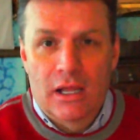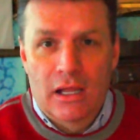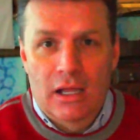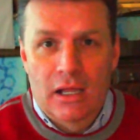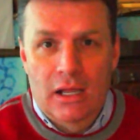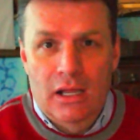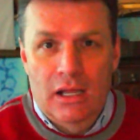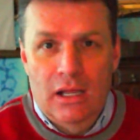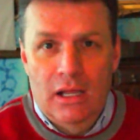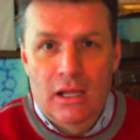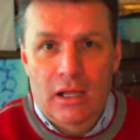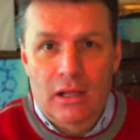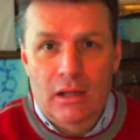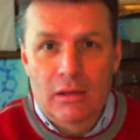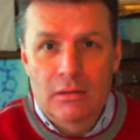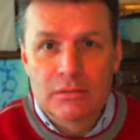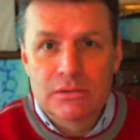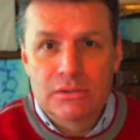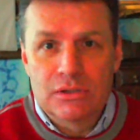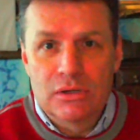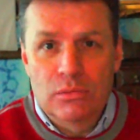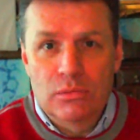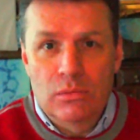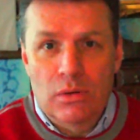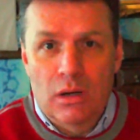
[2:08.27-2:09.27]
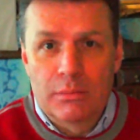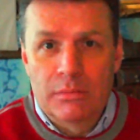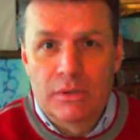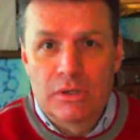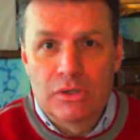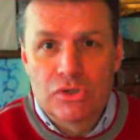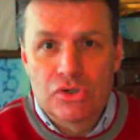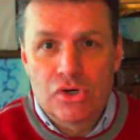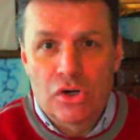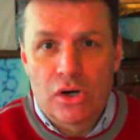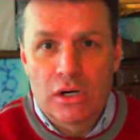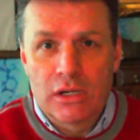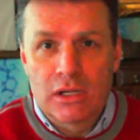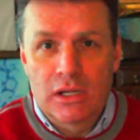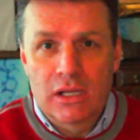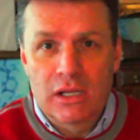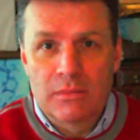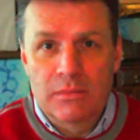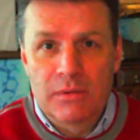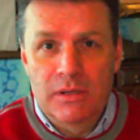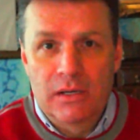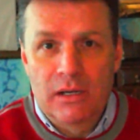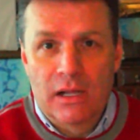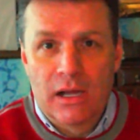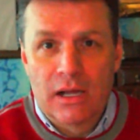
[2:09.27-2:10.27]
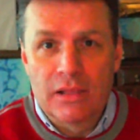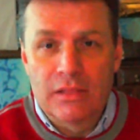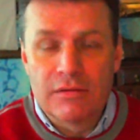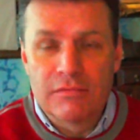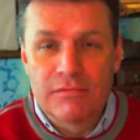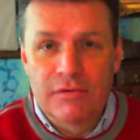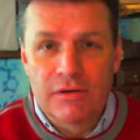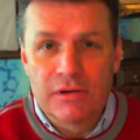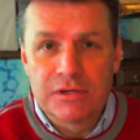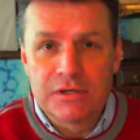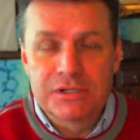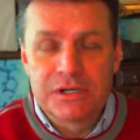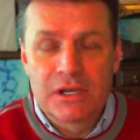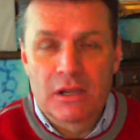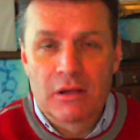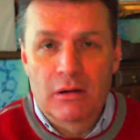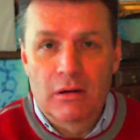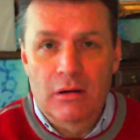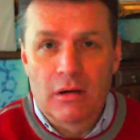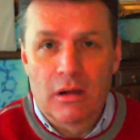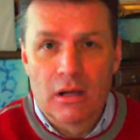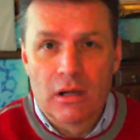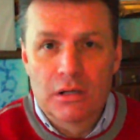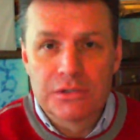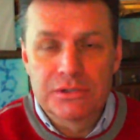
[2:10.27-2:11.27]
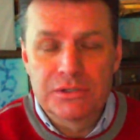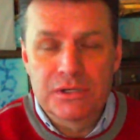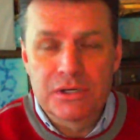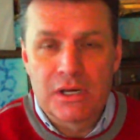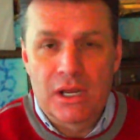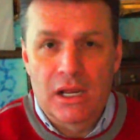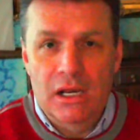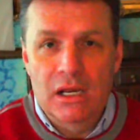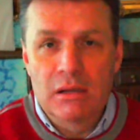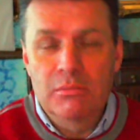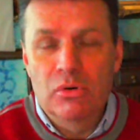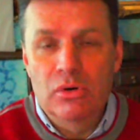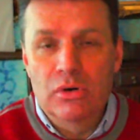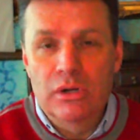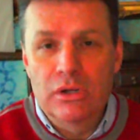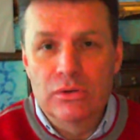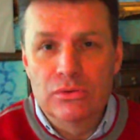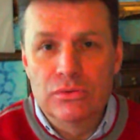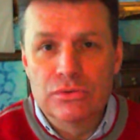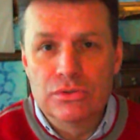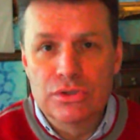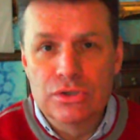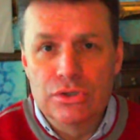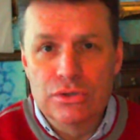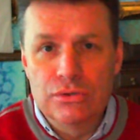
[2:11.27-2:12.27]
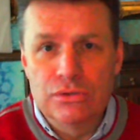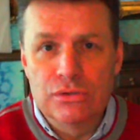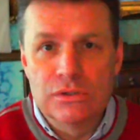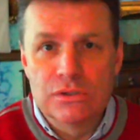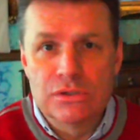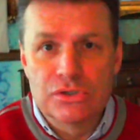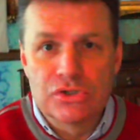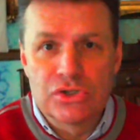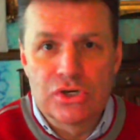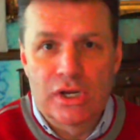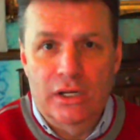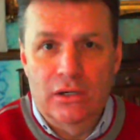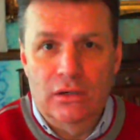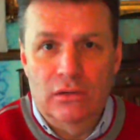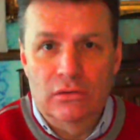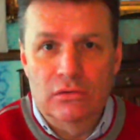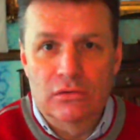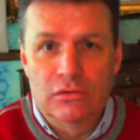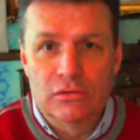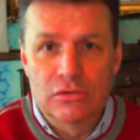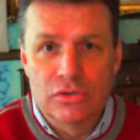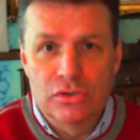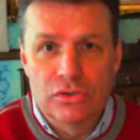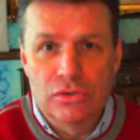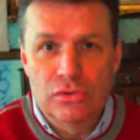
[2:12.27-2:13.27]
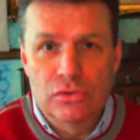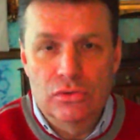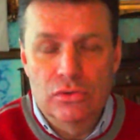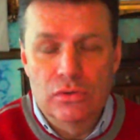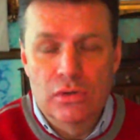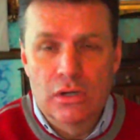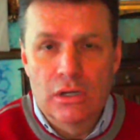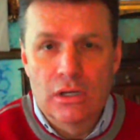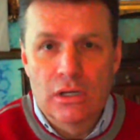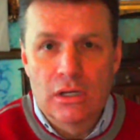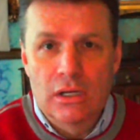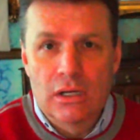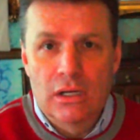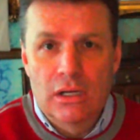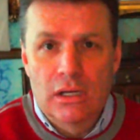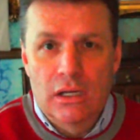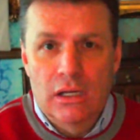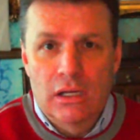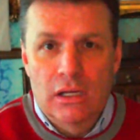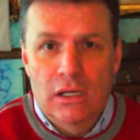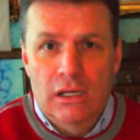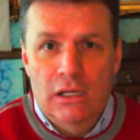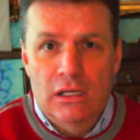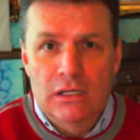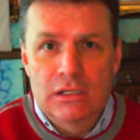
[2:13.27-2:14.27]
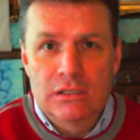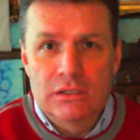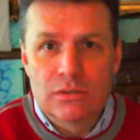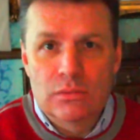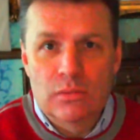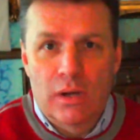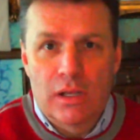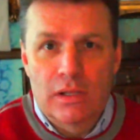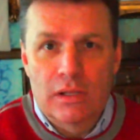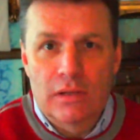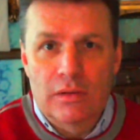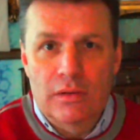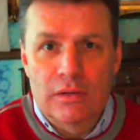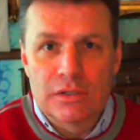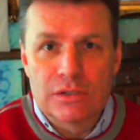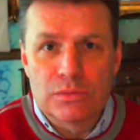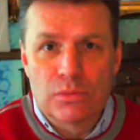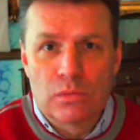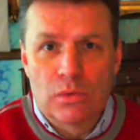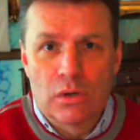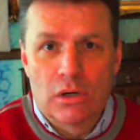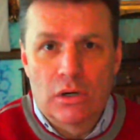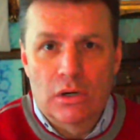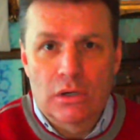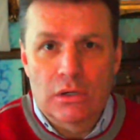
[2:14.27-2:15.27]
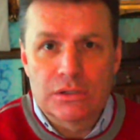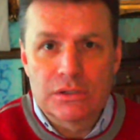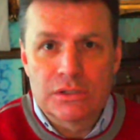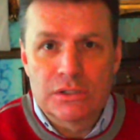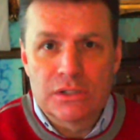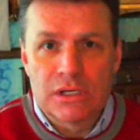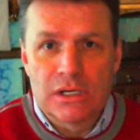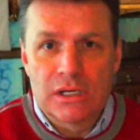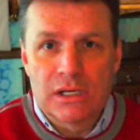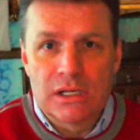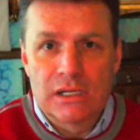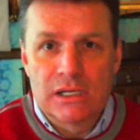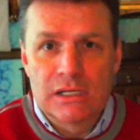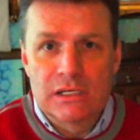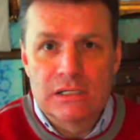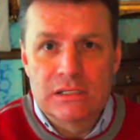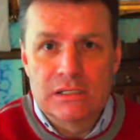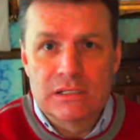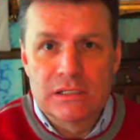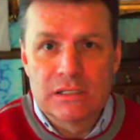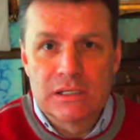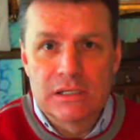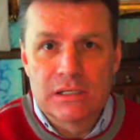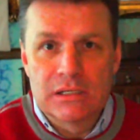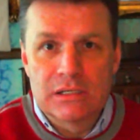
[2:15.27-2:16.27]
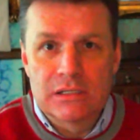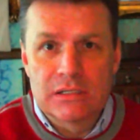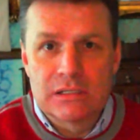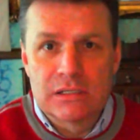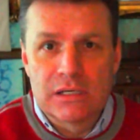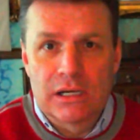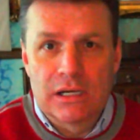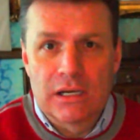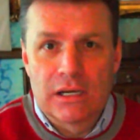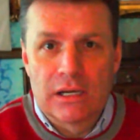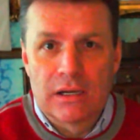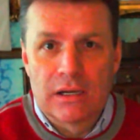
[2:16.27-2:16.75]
So I'm going to try and keep it light. The first thing I'm going to ask anybody who's new to this channel to do is, the way that this works is that